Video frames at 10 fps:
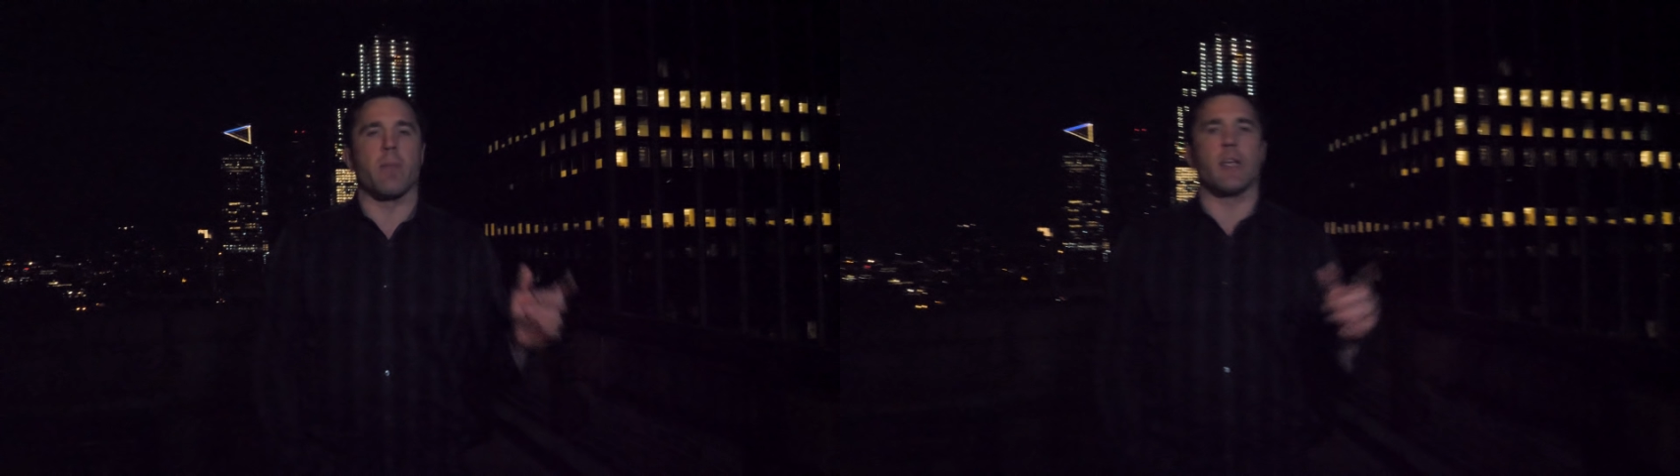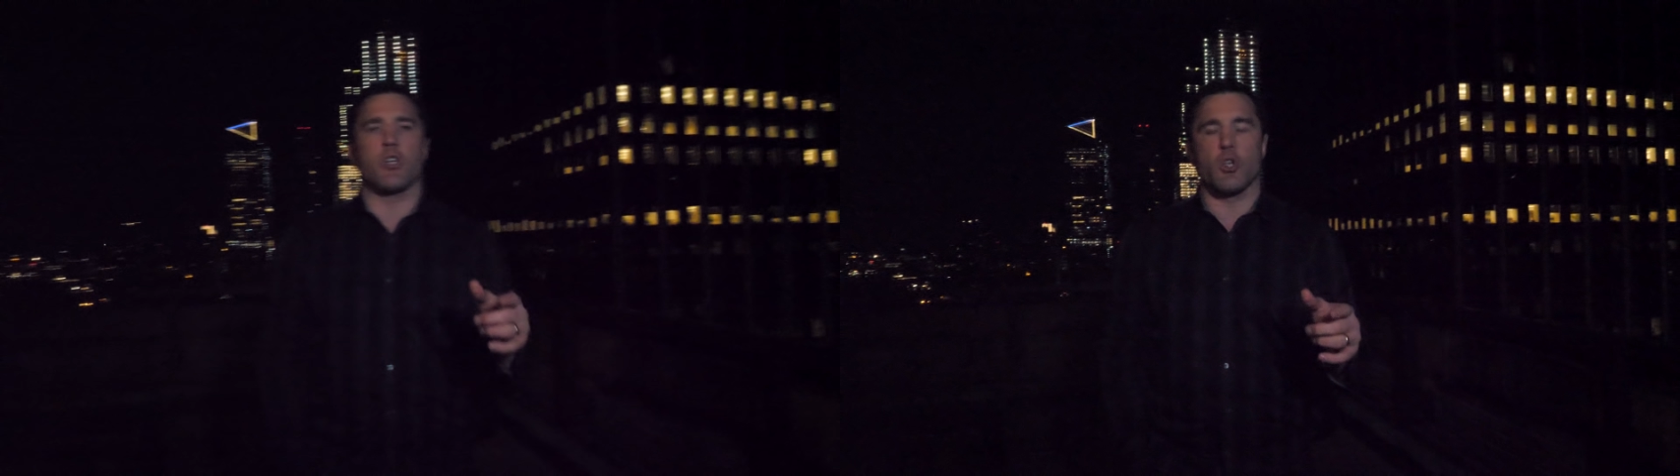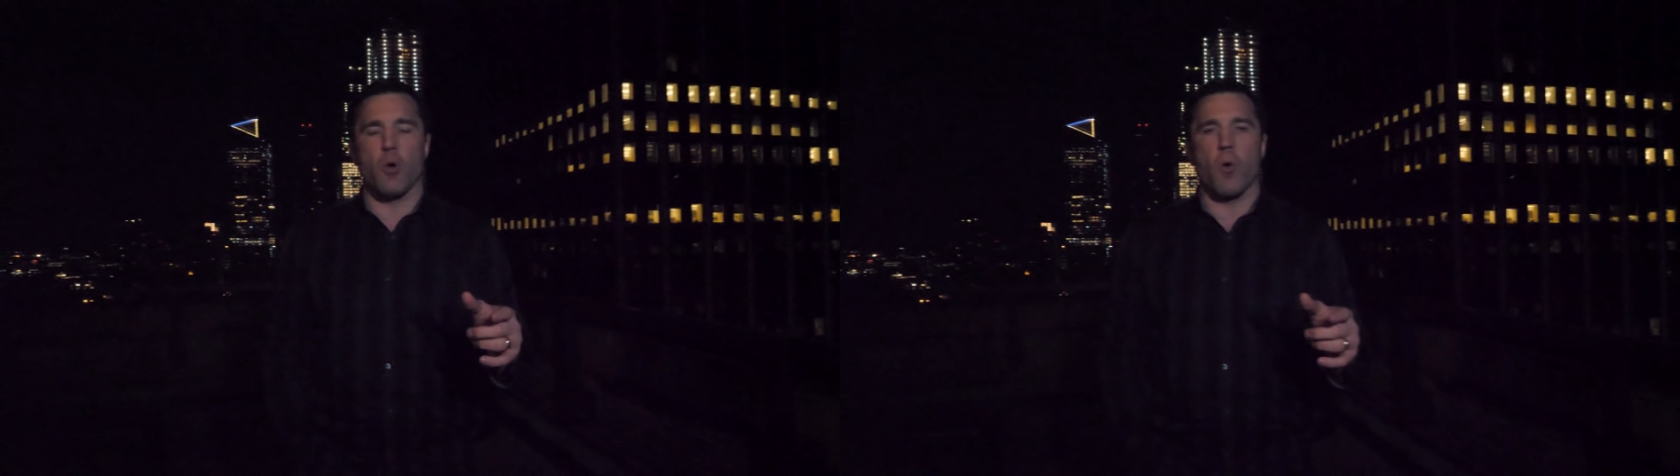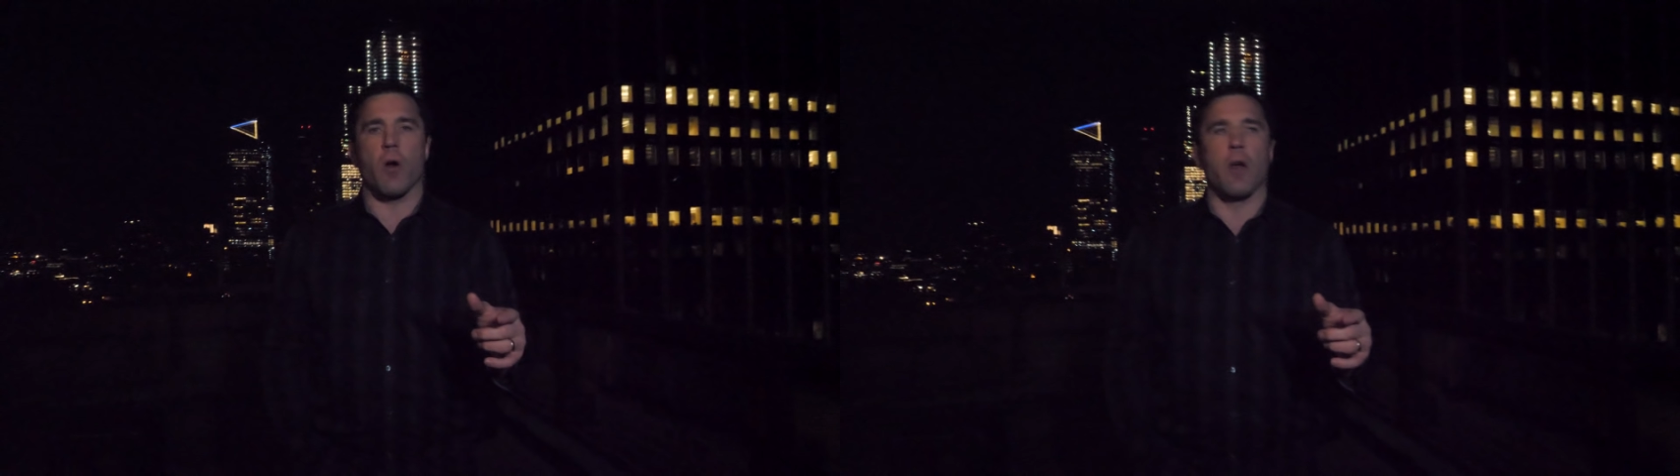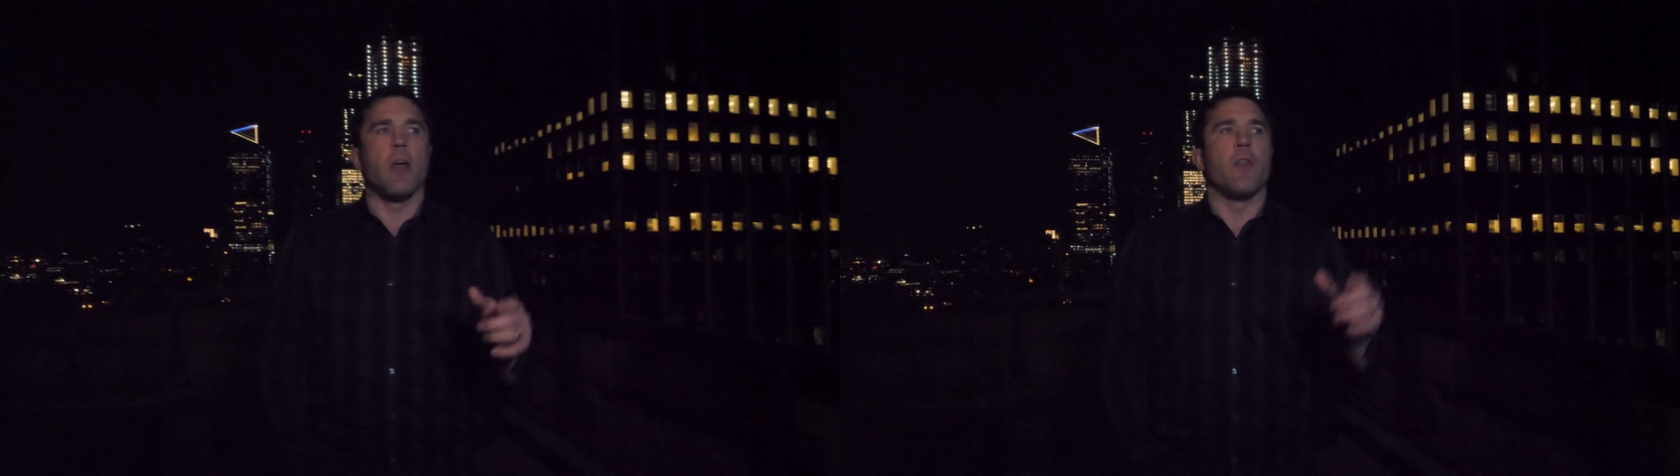make
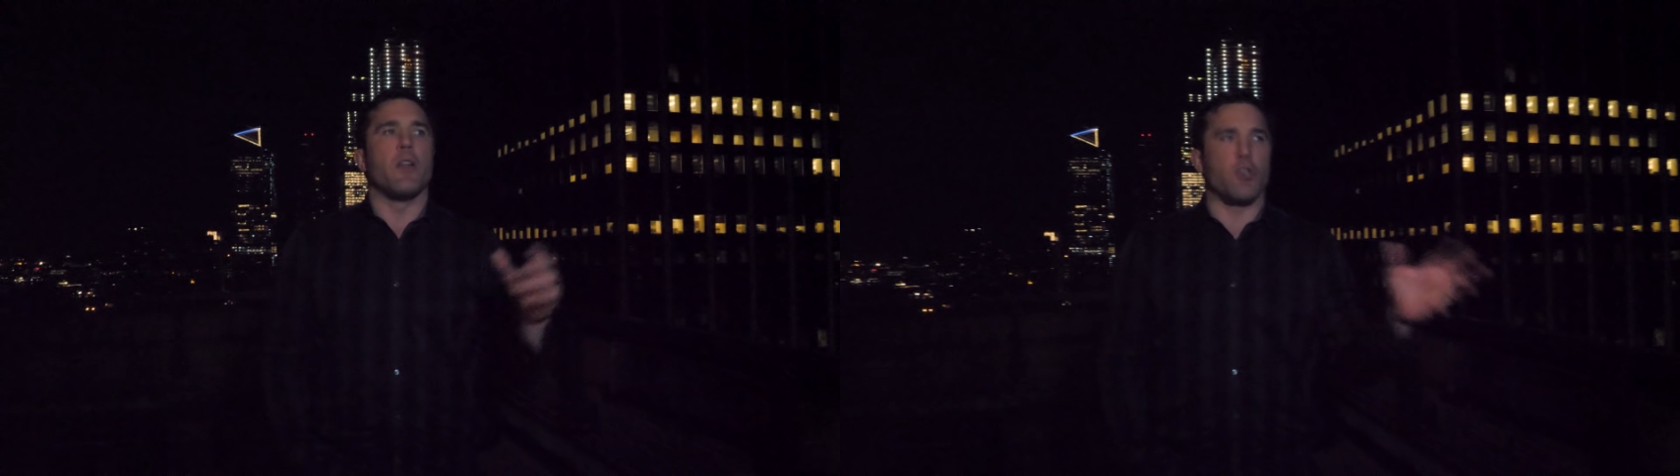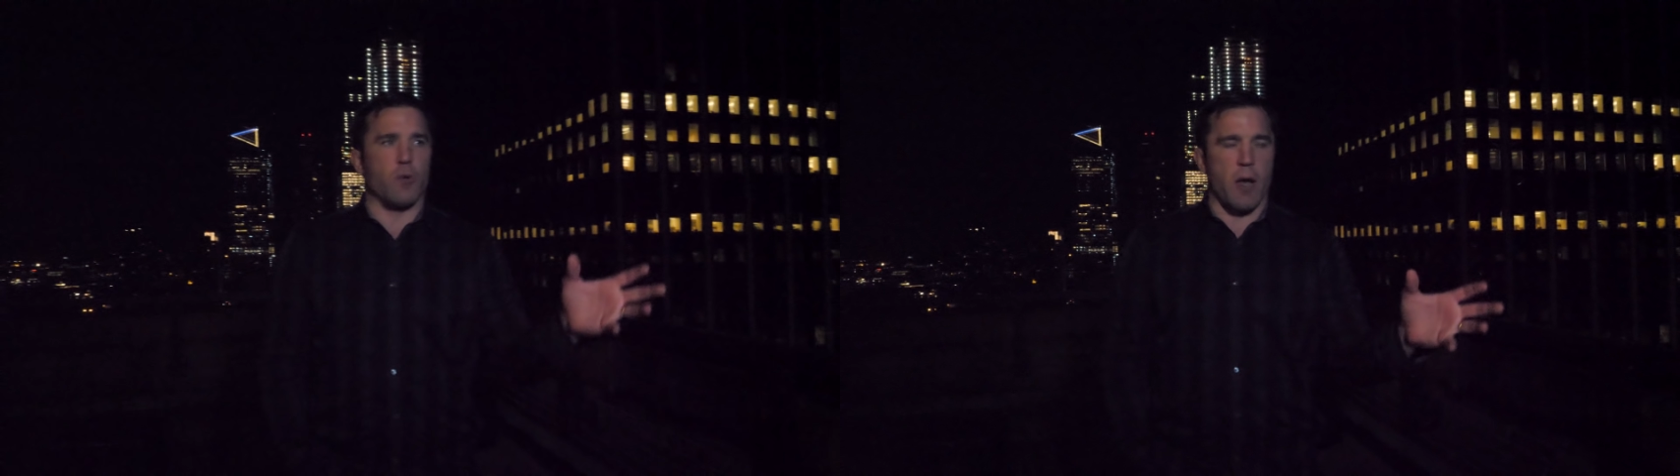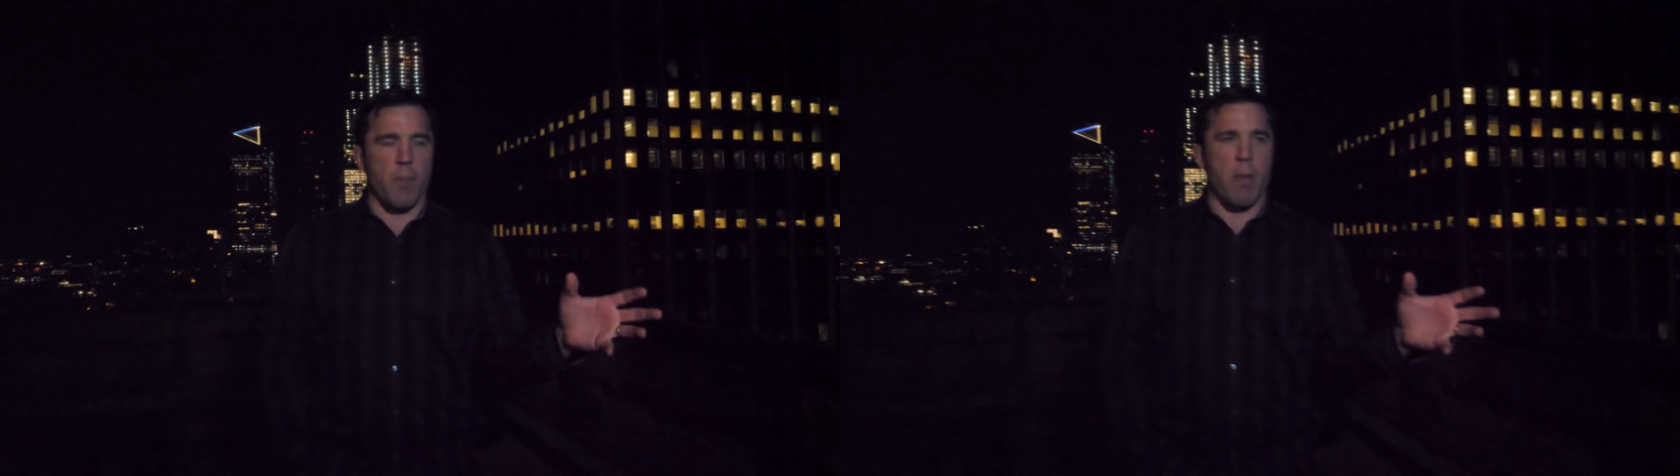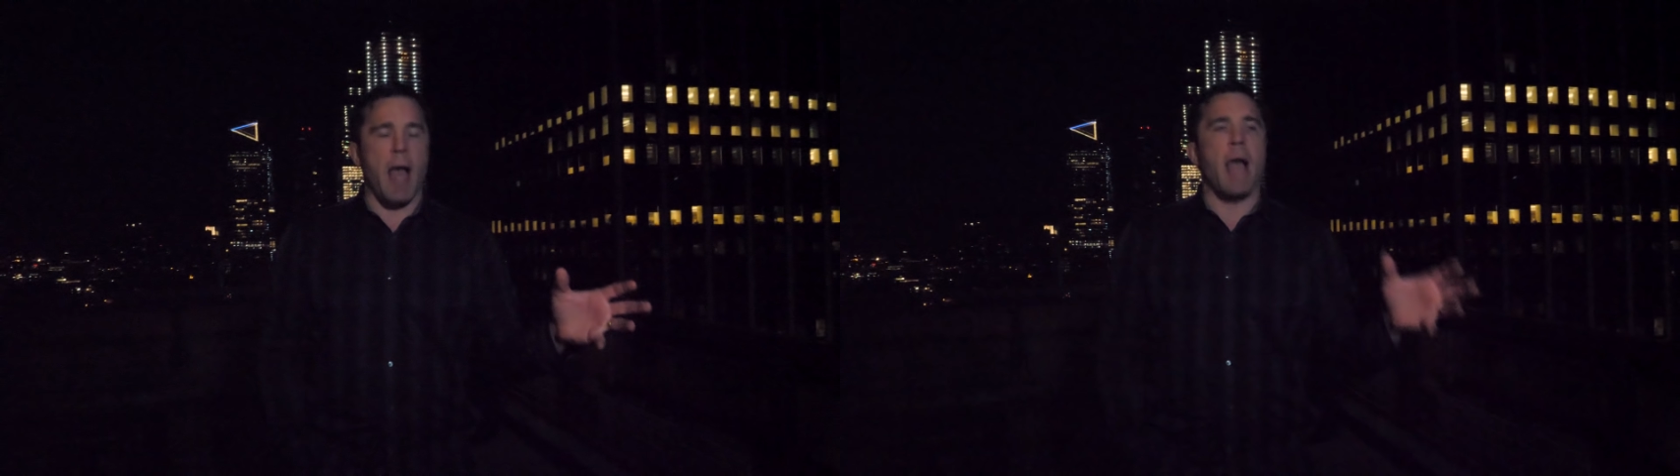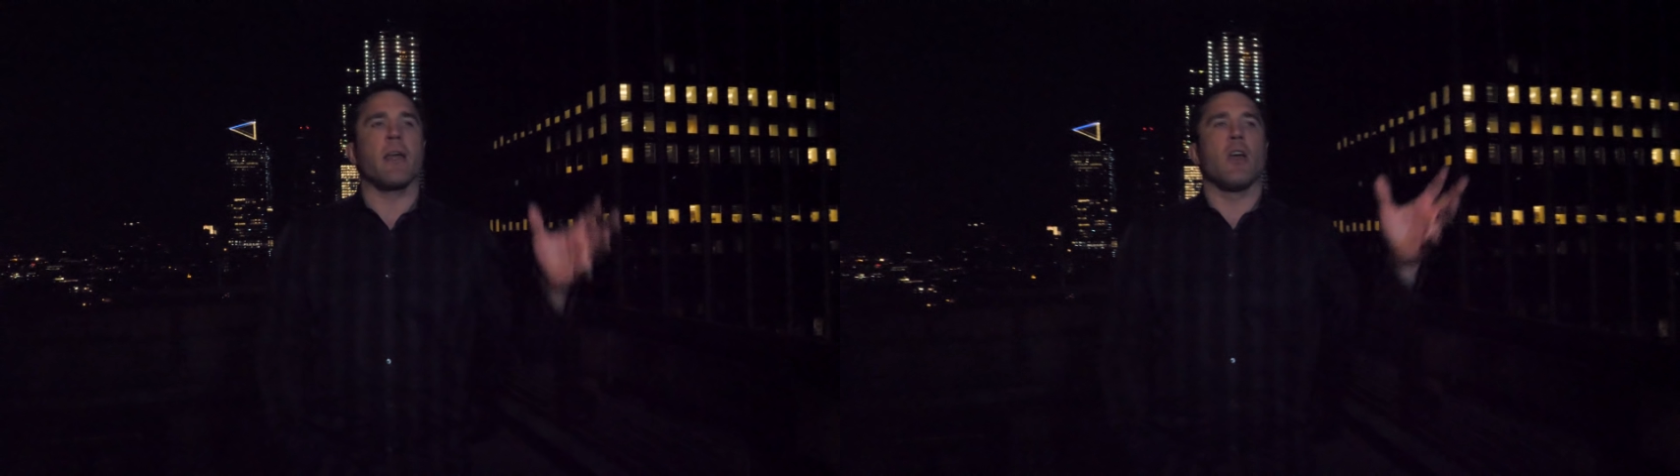sure that you come
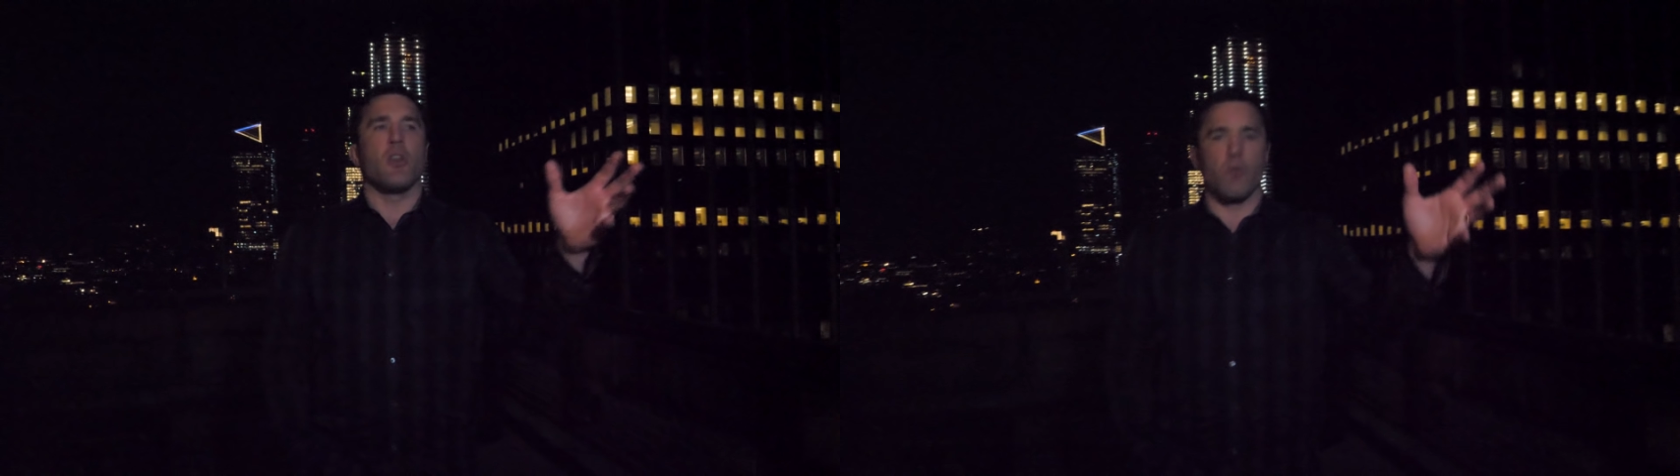back,